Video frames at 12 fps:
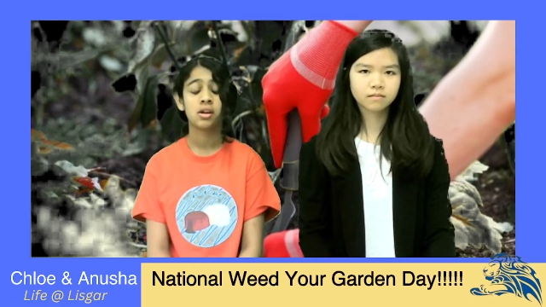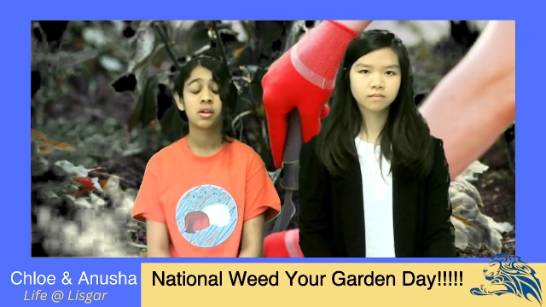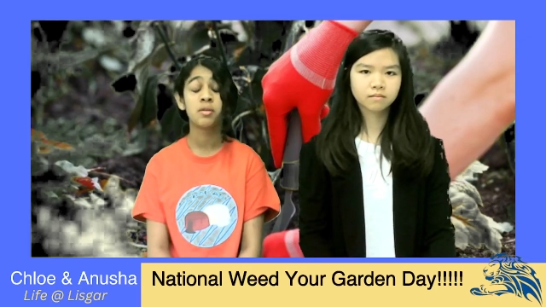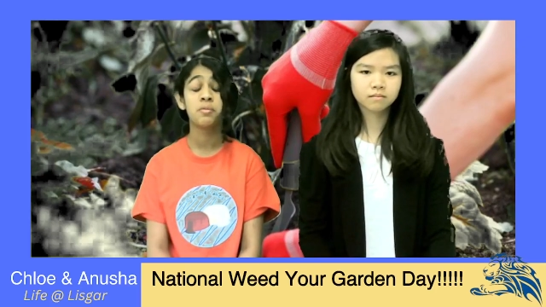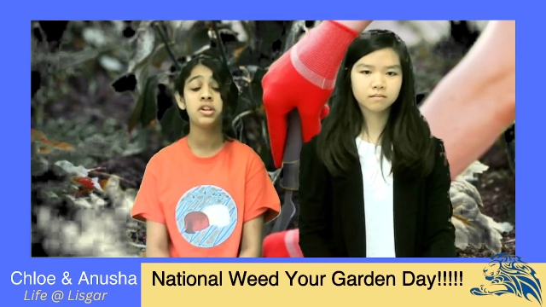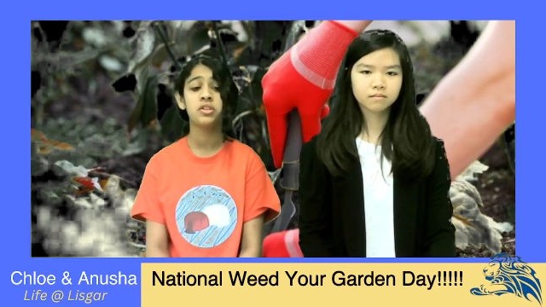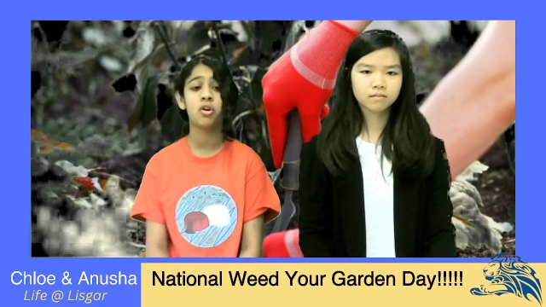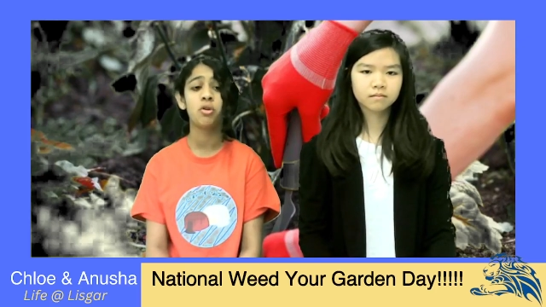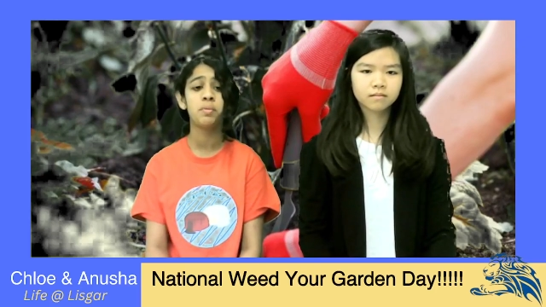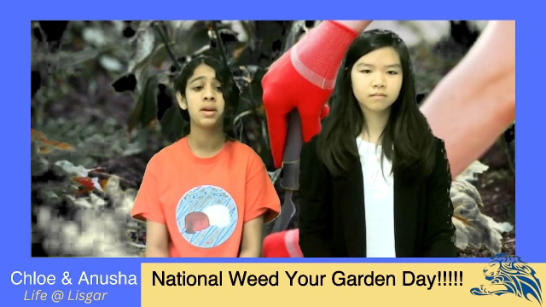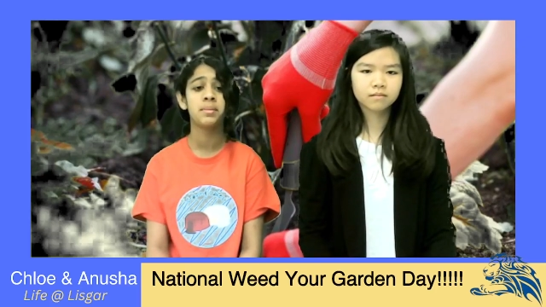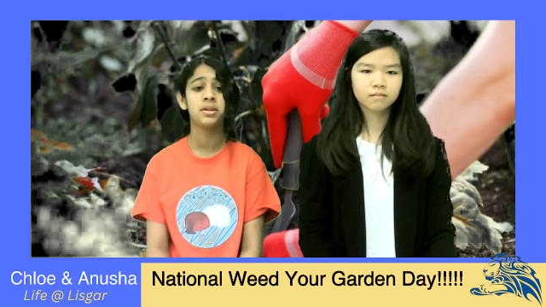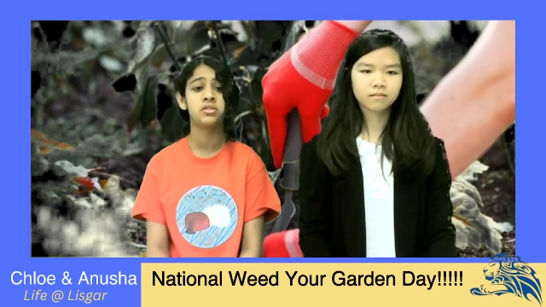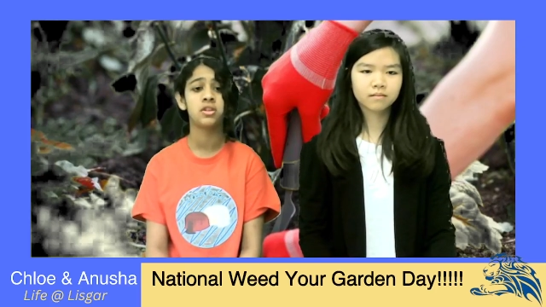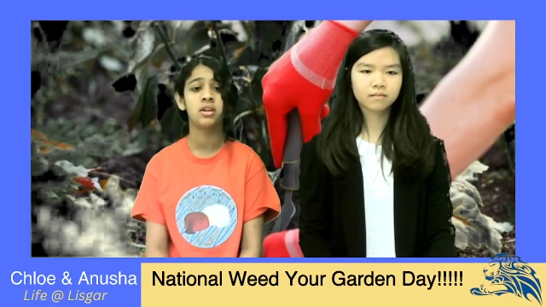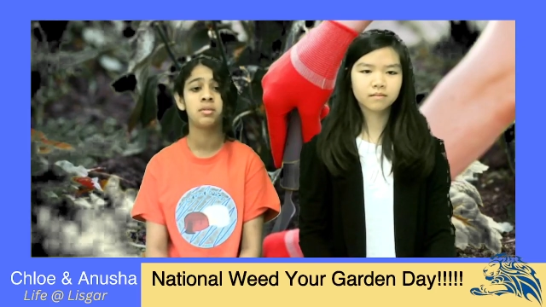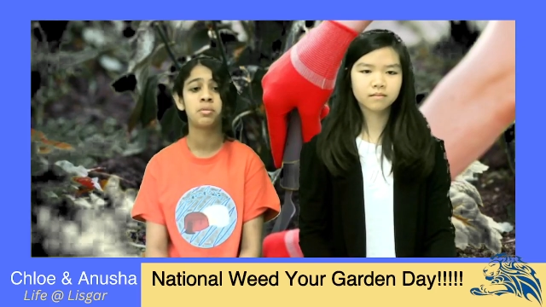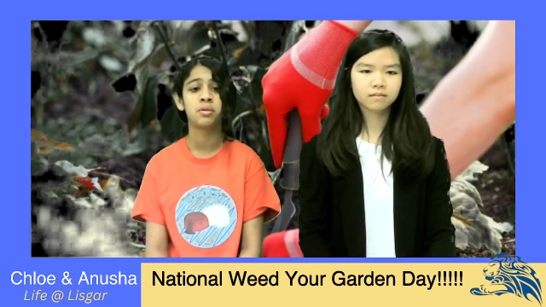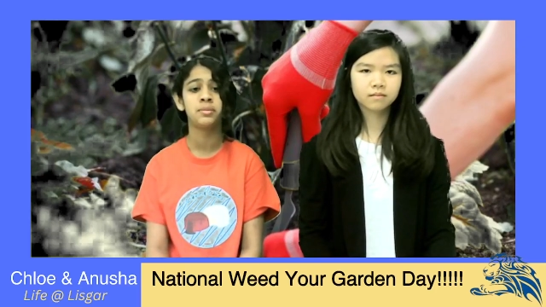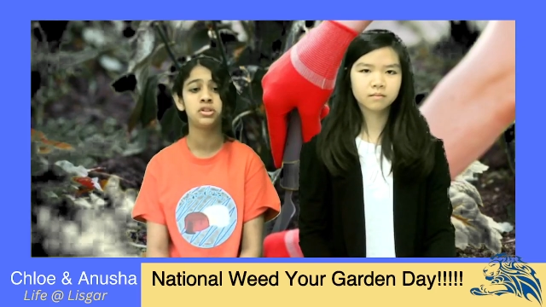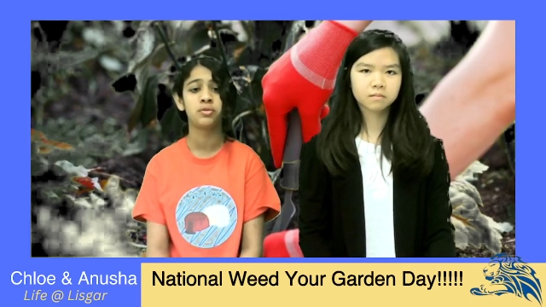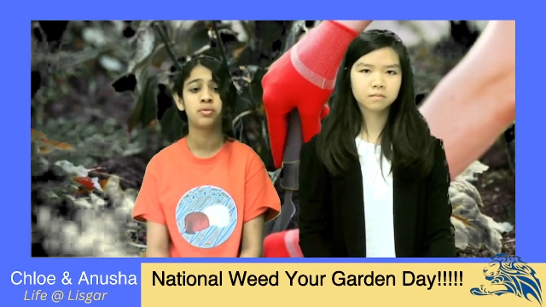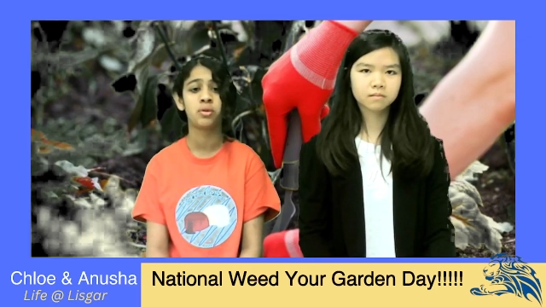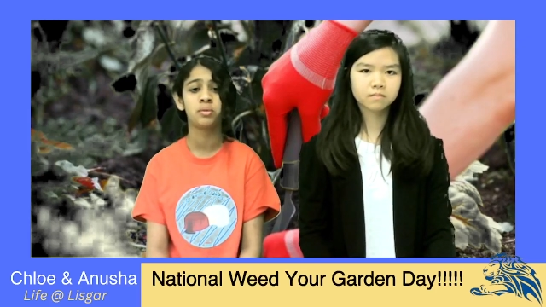Speaker 1: complete all payments and permission
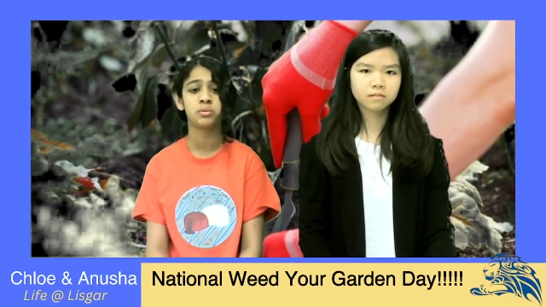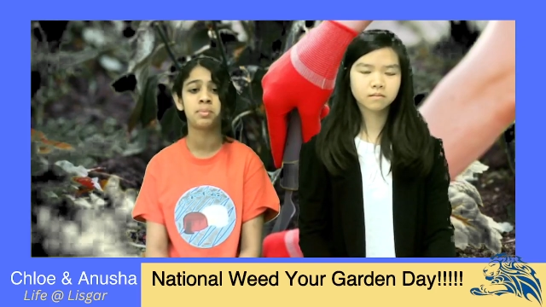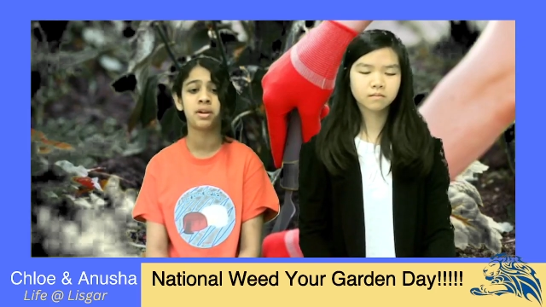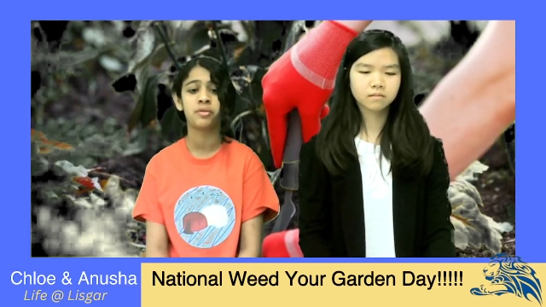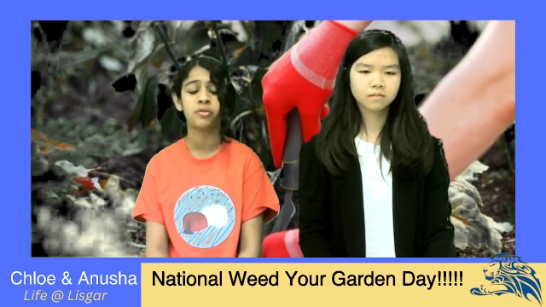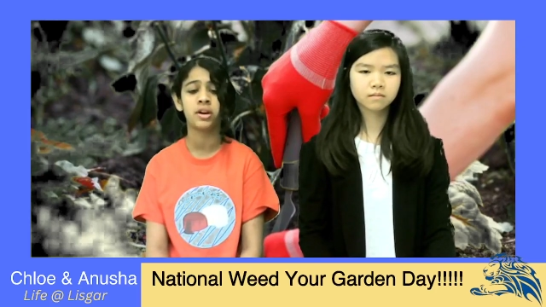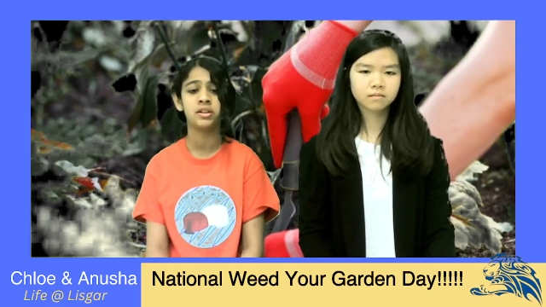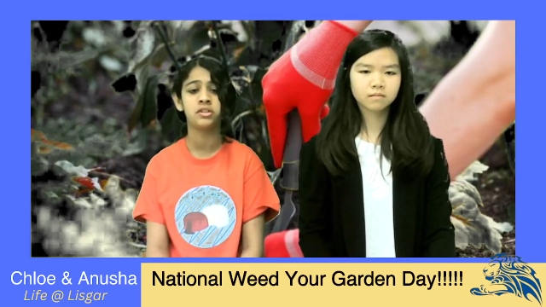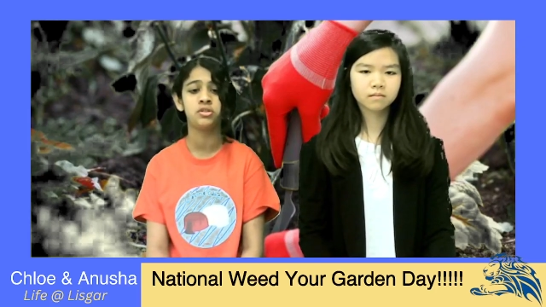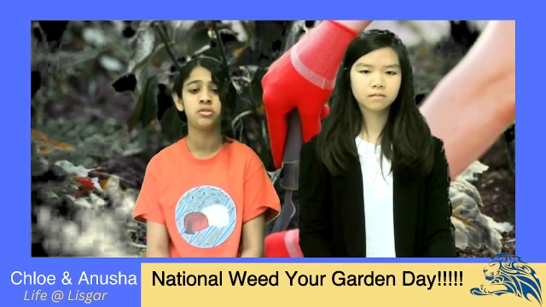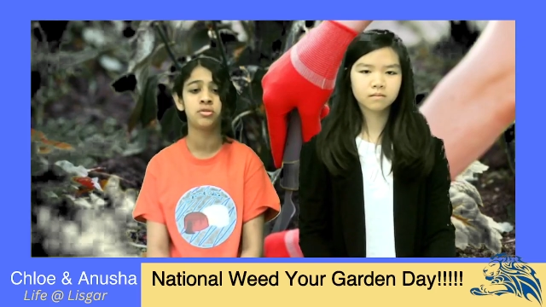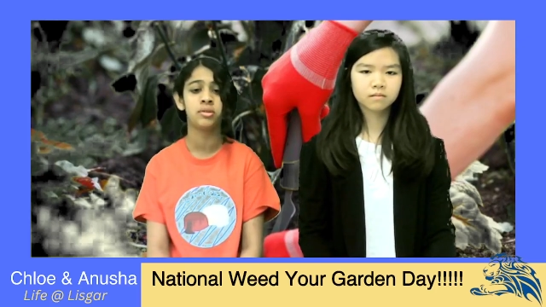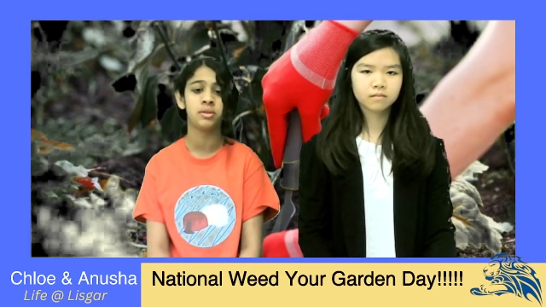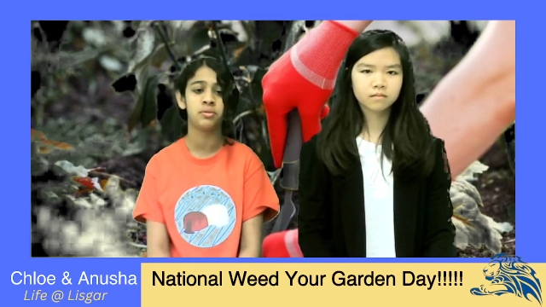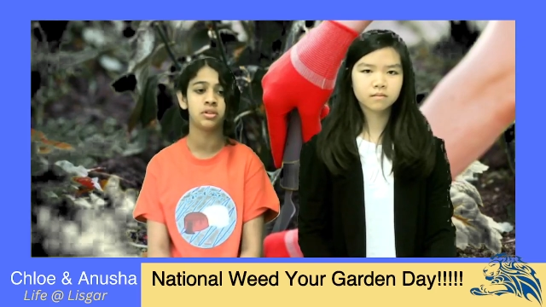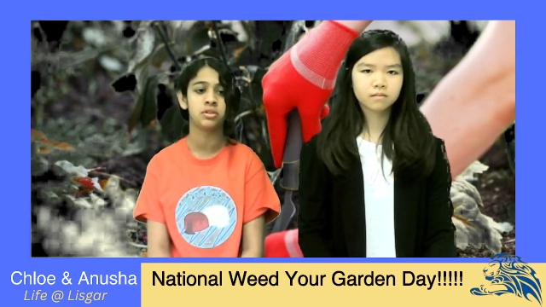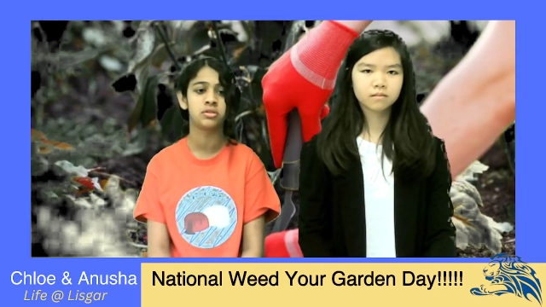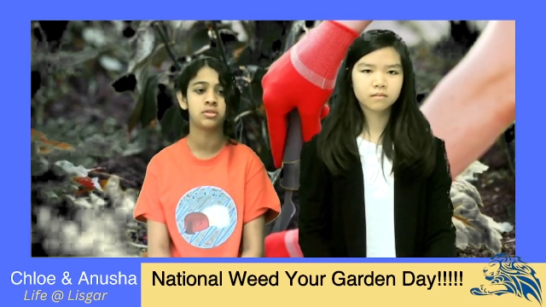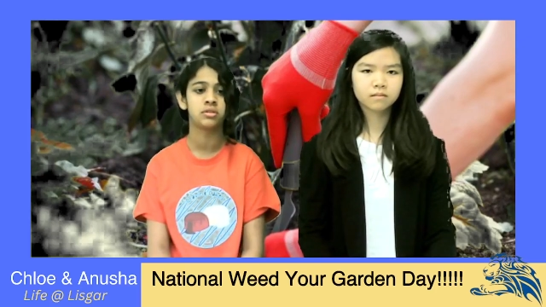forms by Friday, June 21st.